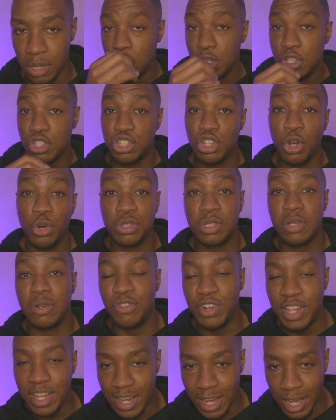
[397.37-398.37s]
So to
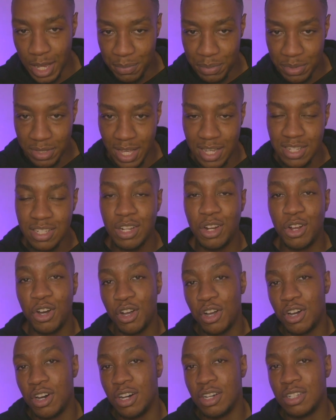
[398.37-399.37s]
recap, that's
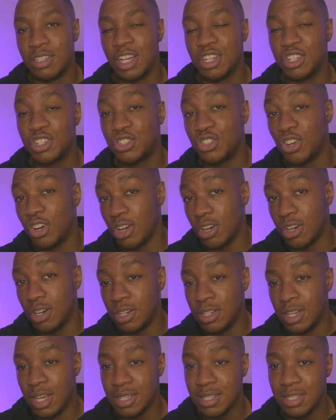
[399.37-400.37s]
longer, that's
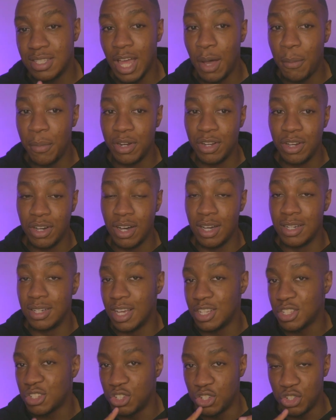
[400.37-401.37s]
stronger, that's stamina, and
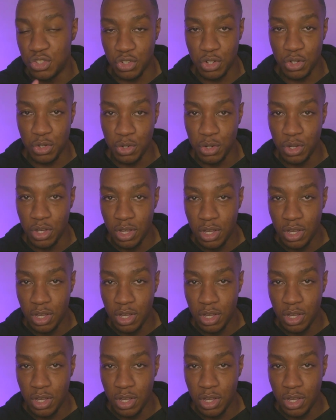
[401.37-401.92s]
that's control.